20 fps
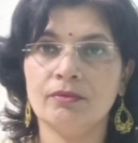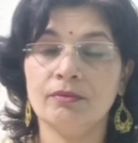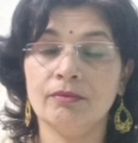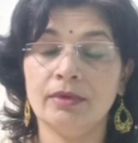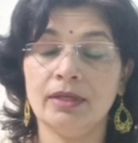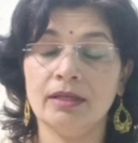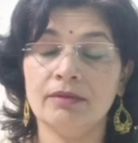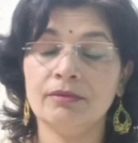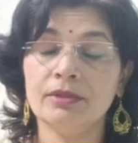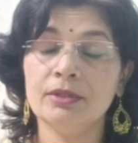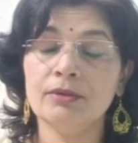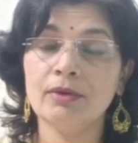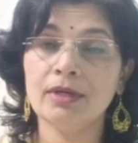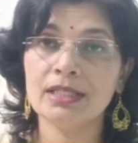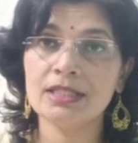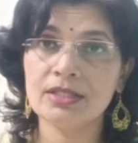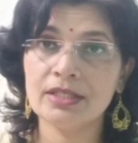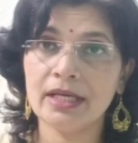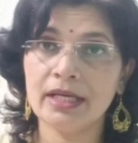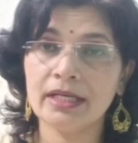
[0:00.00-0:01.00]
Whenever you
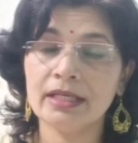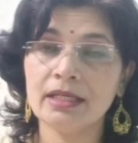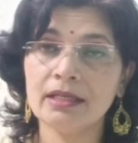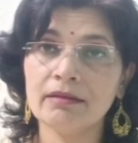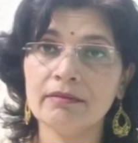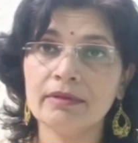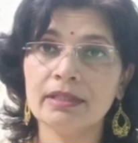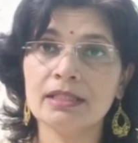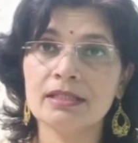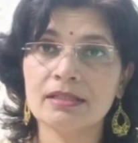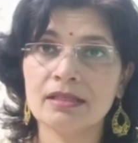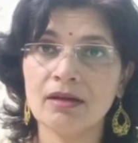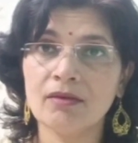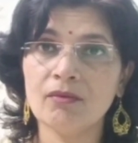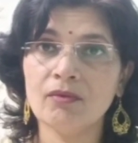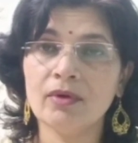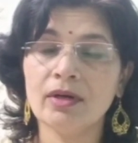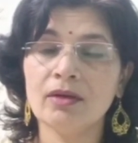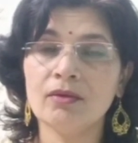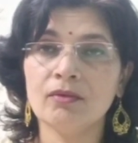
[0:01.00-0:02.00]
are chatting with
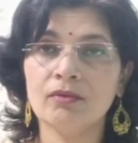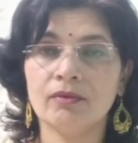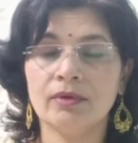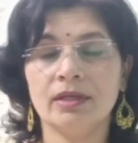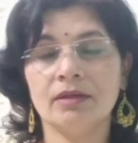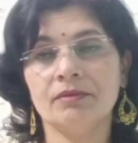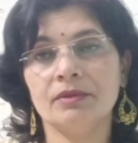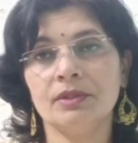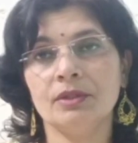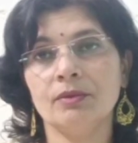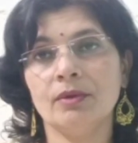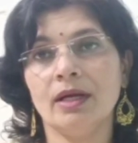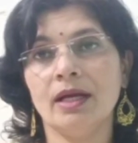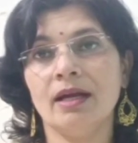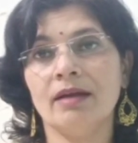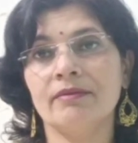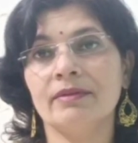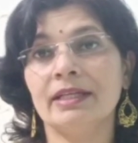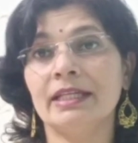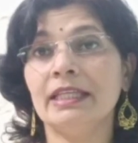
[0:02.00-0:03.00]
someone, whenever you are
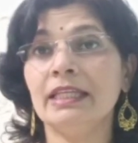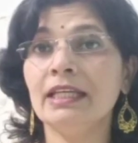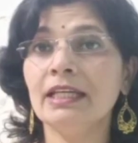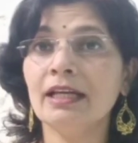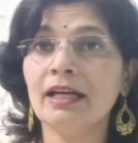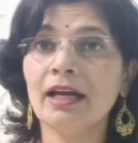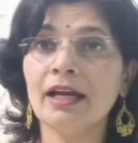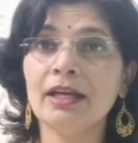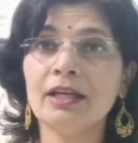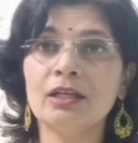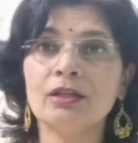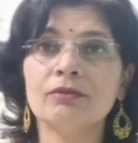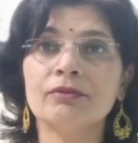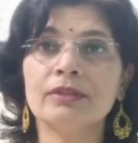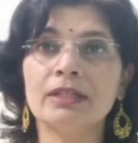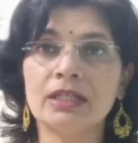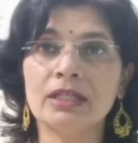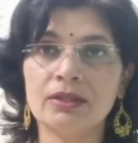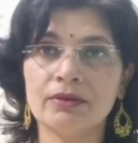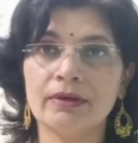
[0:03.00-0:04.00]
having any kind of
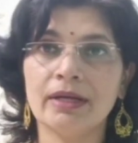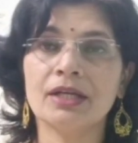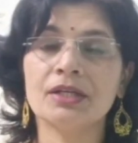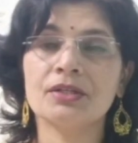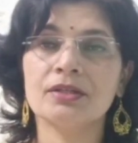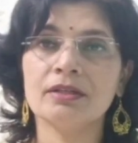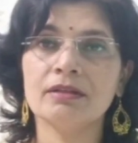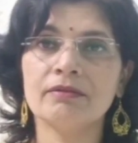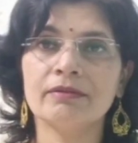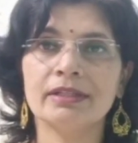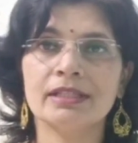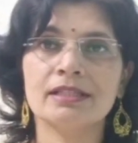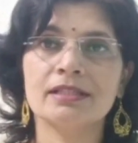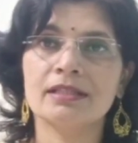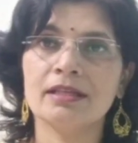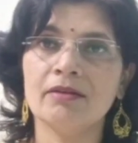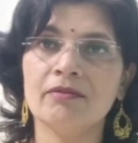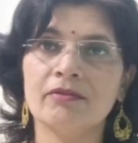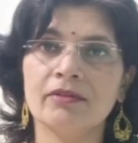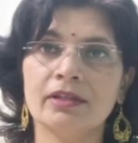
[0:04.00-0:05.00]
interaction with
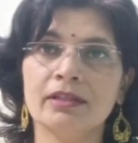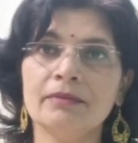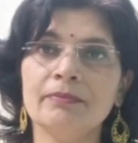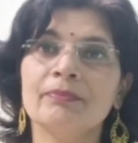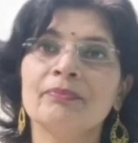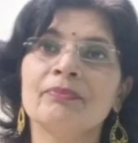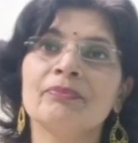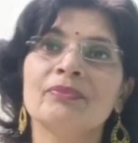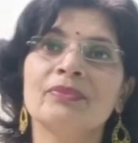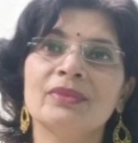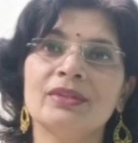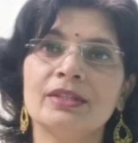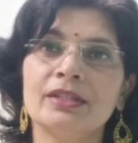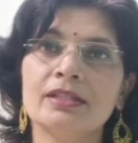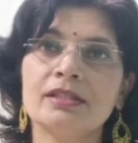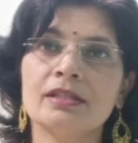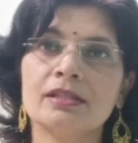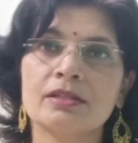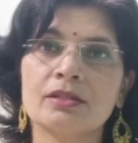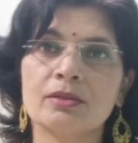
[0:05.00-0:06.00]
someone,
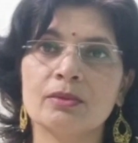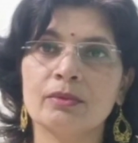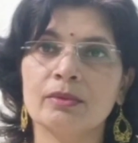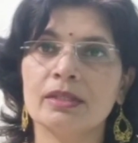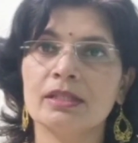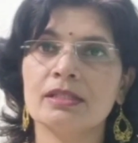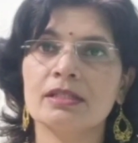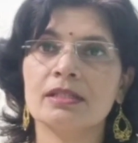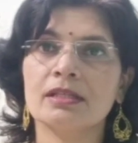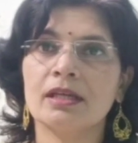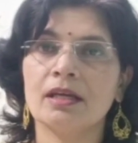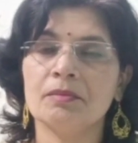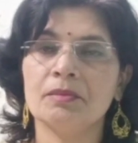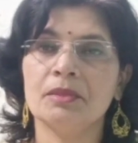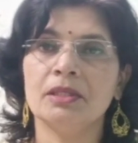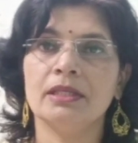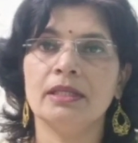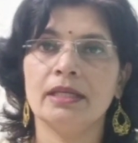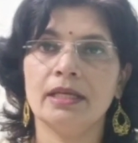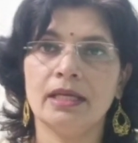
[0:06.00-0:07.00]
this is known as
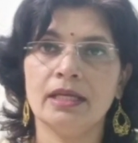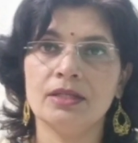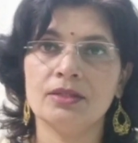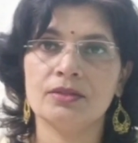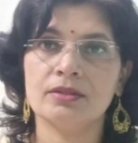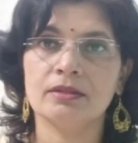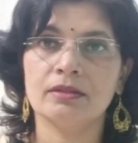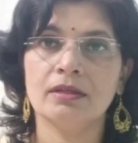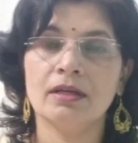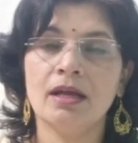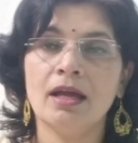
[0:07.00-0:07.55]
communication.